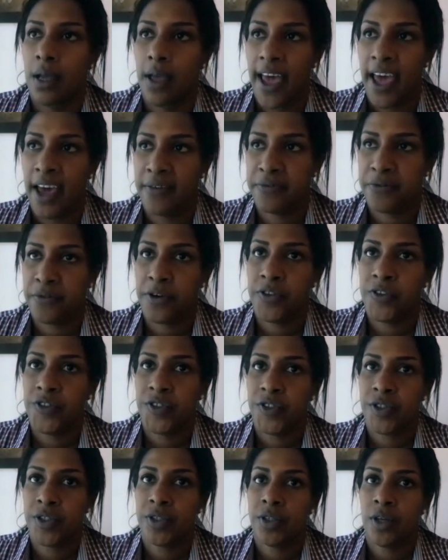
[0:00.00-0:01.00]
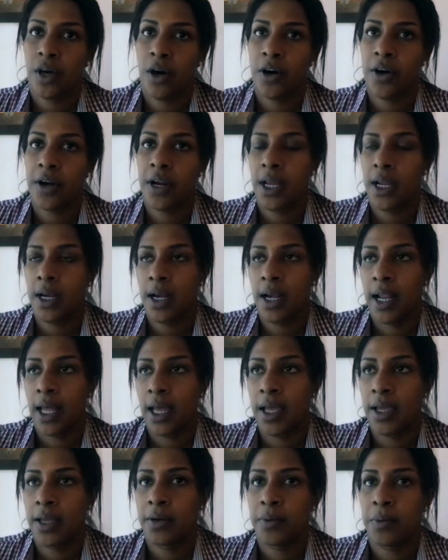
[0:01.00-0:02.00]
efforts are in
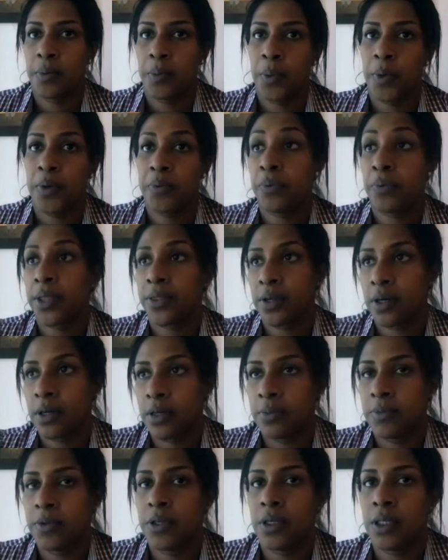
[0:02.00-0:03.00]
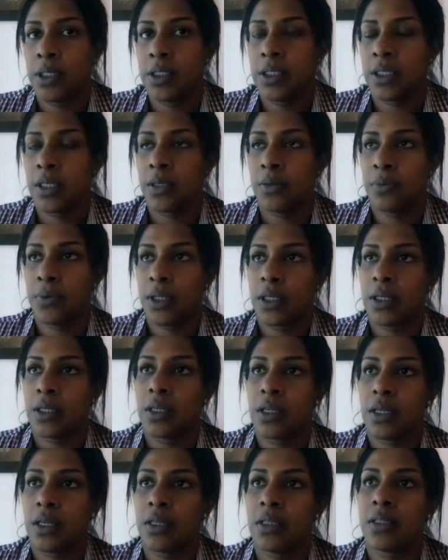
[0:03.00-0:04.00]
line with what the community really
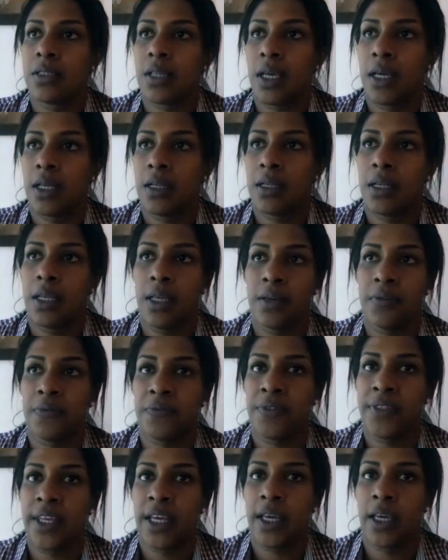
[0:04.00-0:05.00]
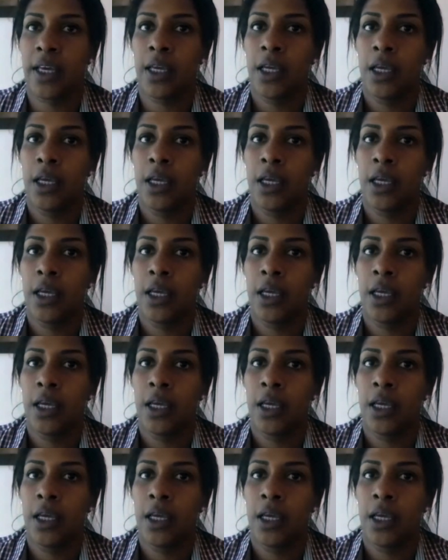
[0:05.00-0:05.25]
needs, and if they